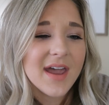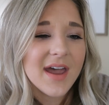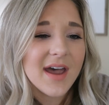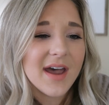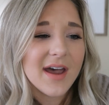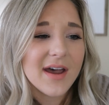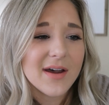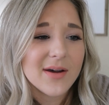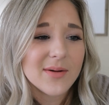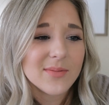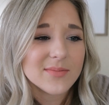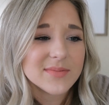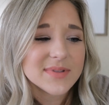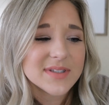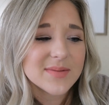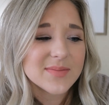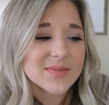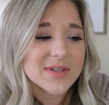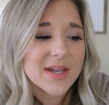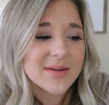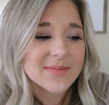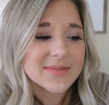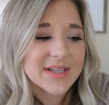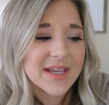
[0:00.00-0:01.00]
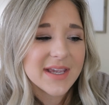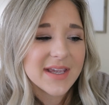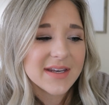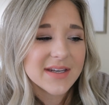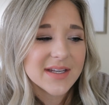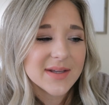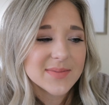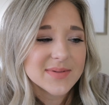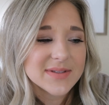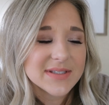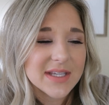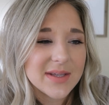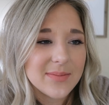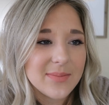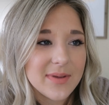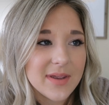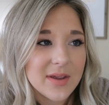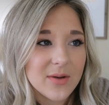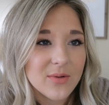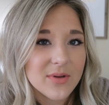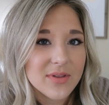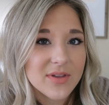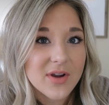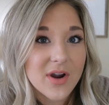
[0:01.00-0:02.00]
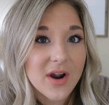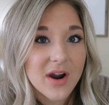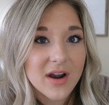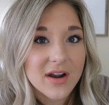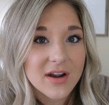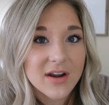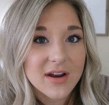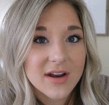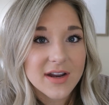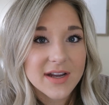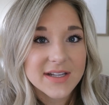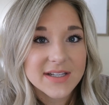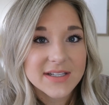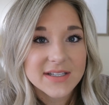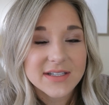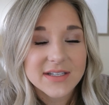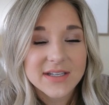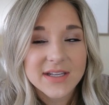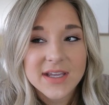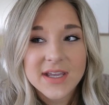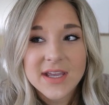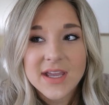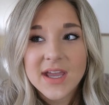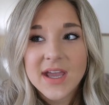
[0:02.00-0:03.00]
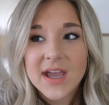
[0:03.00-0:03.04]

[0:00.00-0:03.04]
Sometimes I end up sleeping with Carter in